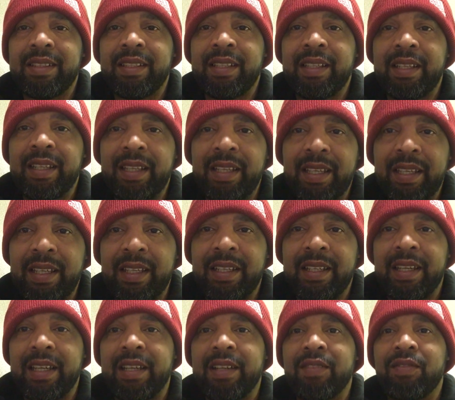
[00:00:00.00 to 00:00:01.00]
need
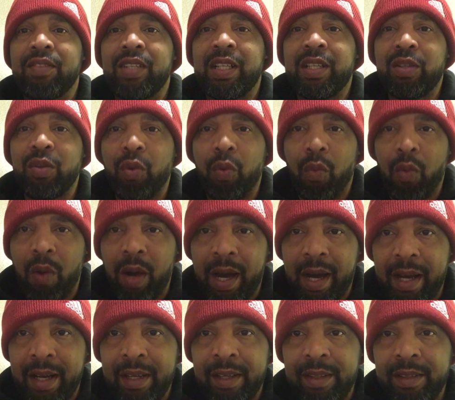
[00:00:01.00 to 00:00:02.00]
and
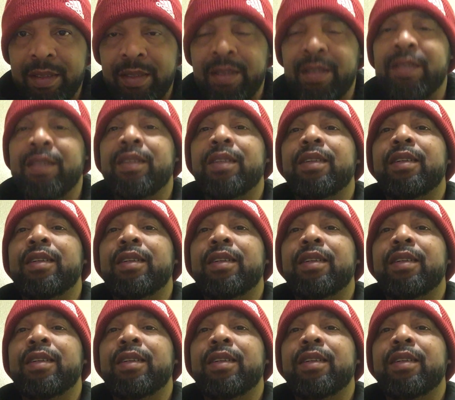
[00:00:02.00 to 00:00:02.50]
require